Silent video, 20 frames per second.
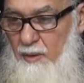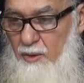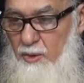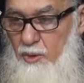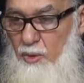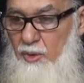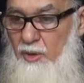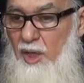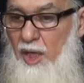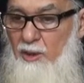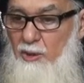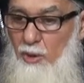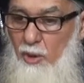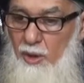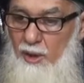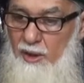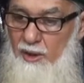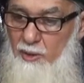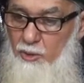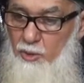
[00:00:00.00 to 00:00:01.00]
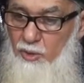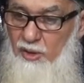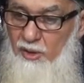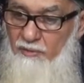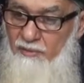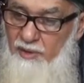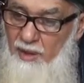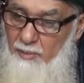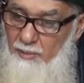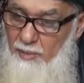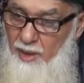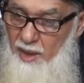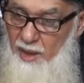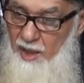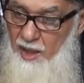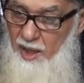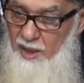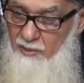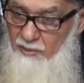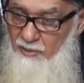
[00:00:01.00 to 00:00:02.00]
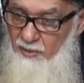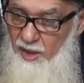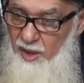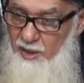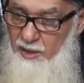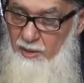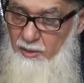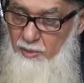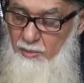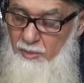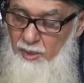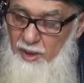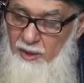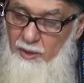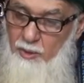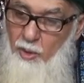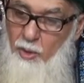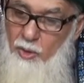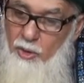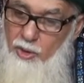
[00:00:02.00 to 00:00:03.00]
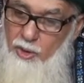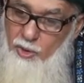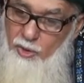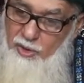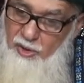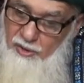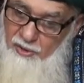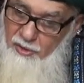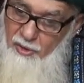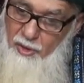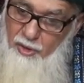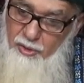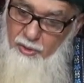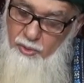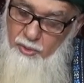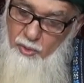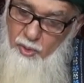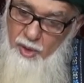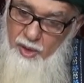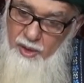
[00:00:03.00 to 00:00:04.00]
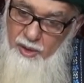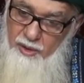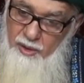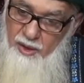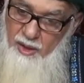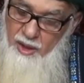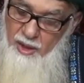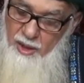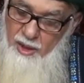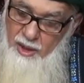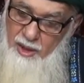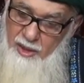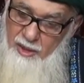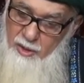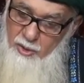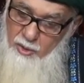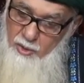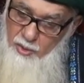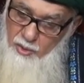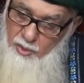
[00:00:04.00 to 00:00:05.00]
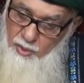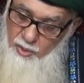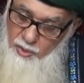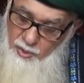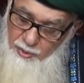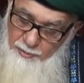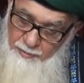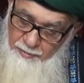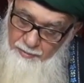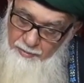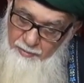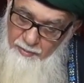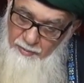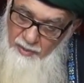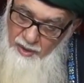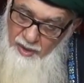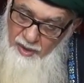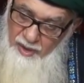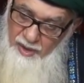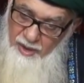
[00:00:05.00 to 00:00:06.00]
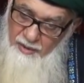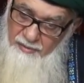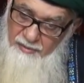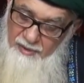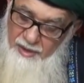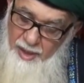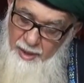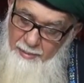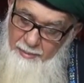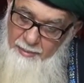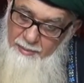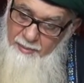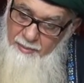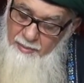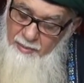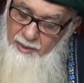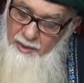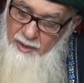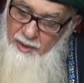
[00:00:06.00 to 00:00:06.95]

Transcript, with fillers: So not only to give them advice, but also the third one is to give them